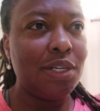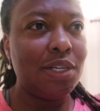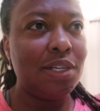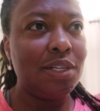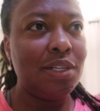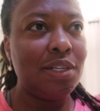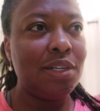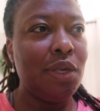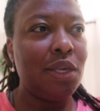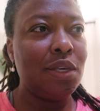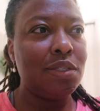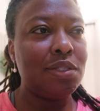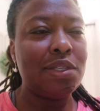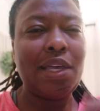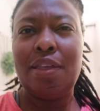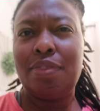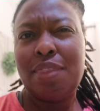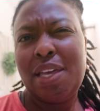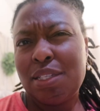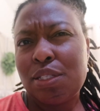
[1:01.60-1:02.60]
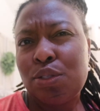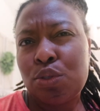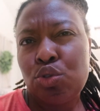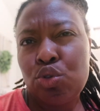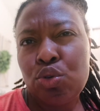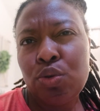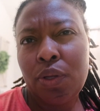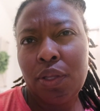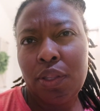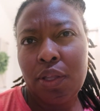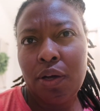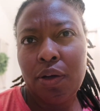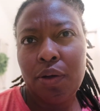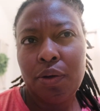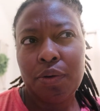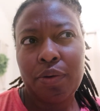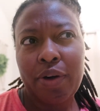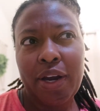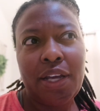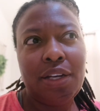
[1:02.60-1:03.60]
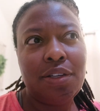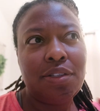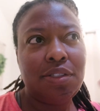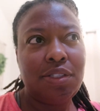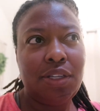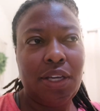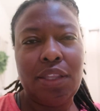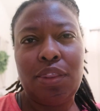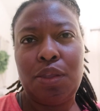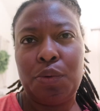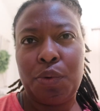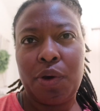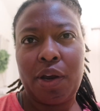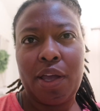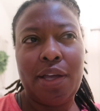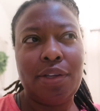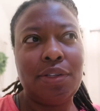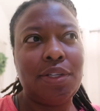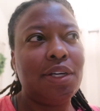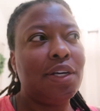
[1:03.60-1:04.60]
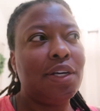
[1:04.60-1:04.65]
done because like that's truly the goal, right? To get the workout